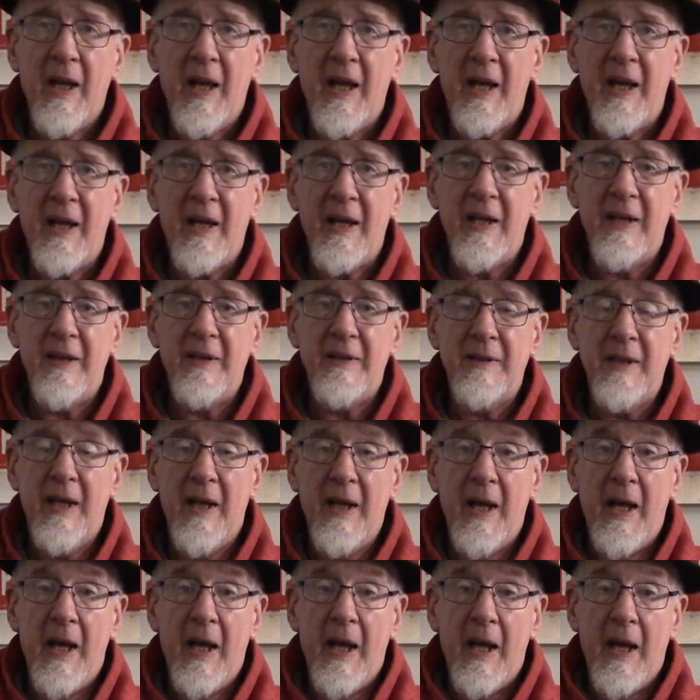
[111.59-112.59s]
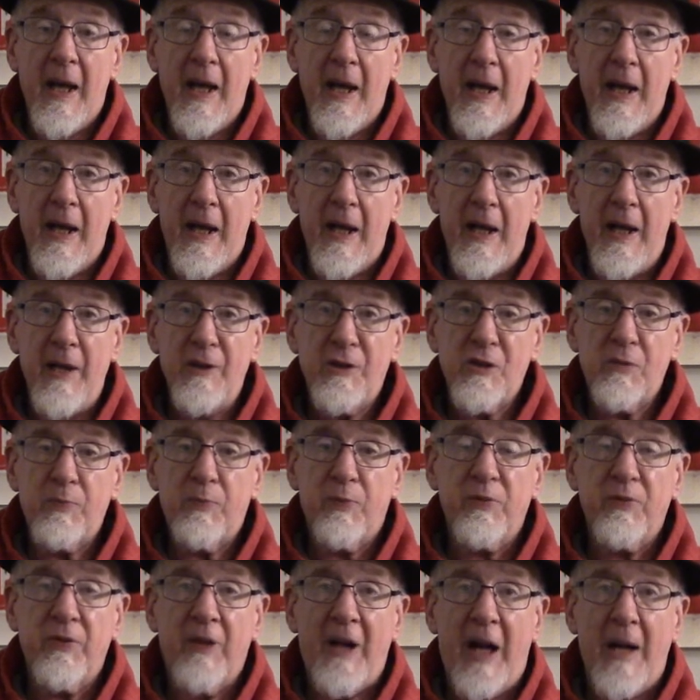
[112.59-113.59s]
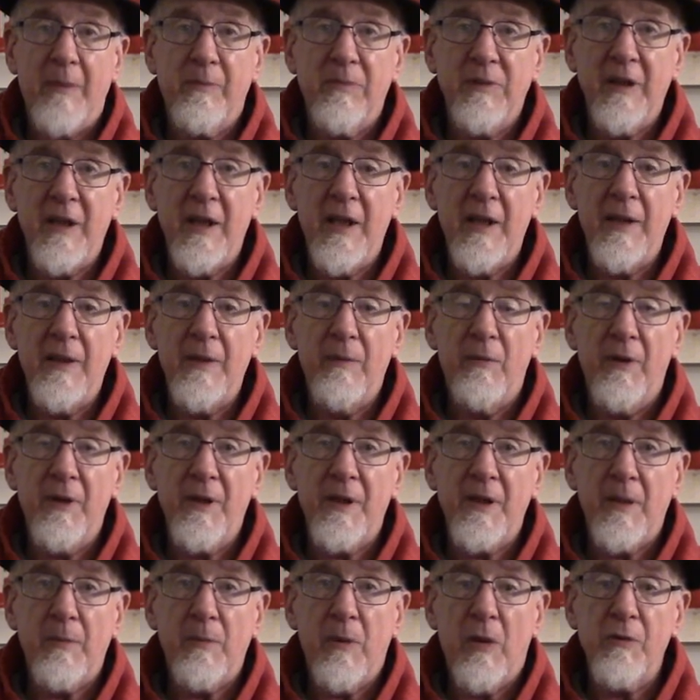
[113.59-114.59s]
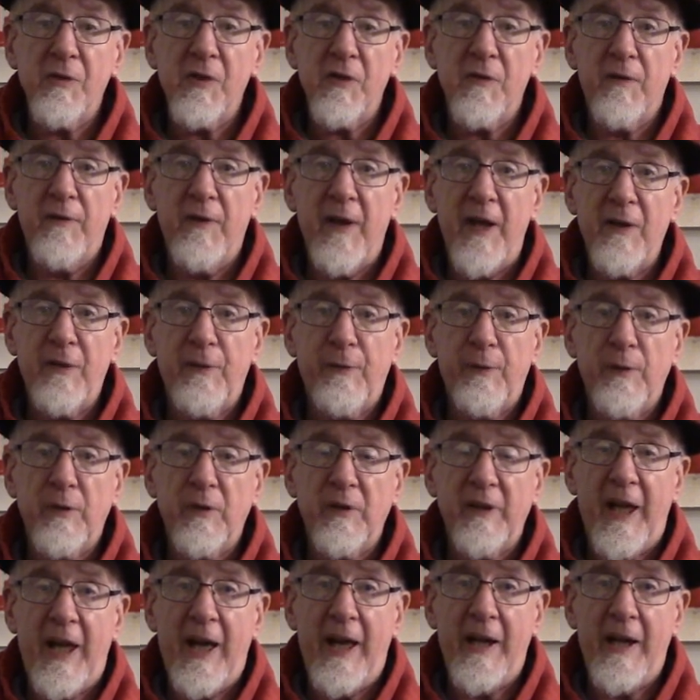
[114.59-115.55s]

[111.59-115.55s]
And it's probably one of the most faithful